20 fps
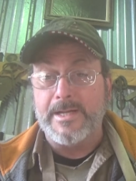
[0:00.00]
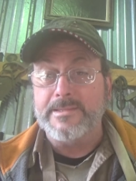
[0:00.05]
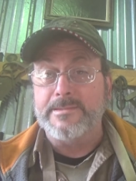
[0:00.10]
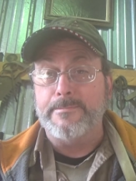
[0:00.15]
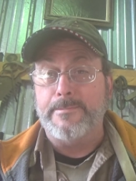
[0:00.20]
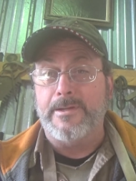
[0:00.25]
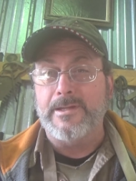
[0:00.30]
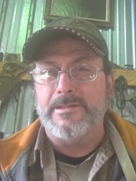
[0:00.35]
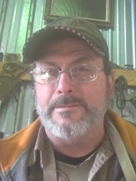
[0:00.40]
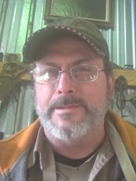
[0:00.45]
about
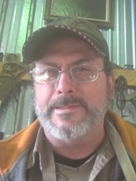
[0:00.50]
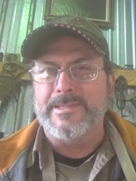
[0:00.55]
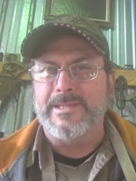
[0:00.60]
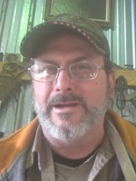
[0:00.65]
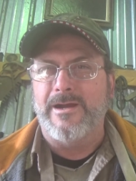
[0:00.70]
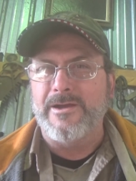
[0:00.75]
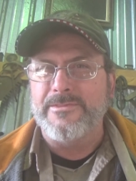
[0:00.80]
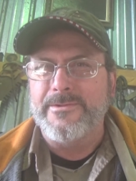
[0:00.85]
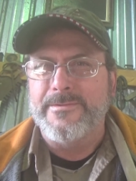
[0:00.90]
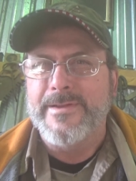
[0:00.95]

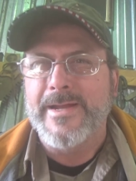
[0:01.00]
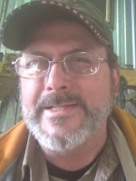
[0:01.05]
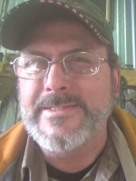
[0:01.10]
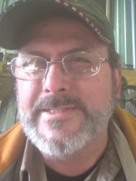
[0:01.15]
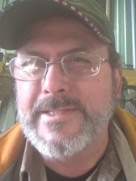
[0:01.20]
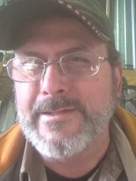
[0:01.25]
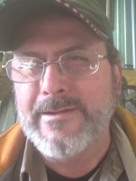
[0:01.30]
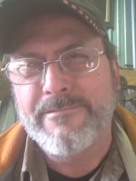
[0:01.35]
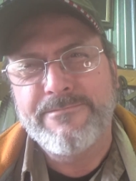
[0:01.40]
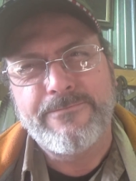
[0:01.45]
the author.
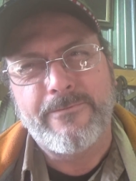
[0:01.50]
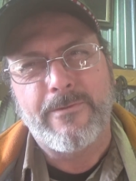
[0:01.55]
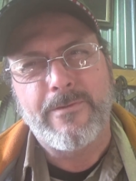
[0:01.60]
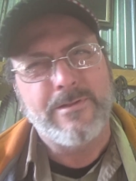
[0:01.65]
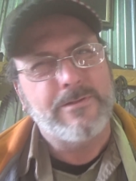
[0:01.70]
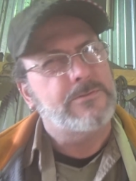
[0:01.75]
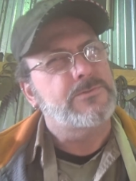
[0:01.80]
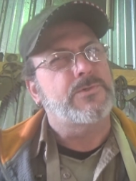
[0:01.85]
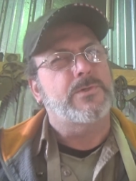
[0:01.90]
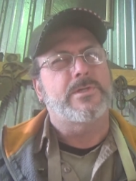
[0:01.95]

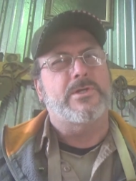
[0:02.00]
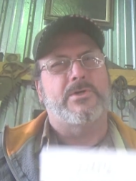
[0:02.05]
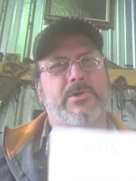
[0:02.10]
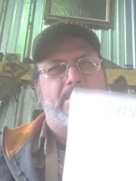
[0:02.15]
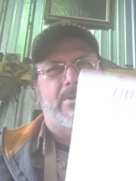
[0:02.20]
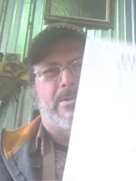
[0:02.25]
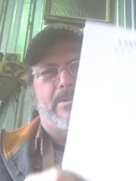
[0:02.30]
1904, those are the good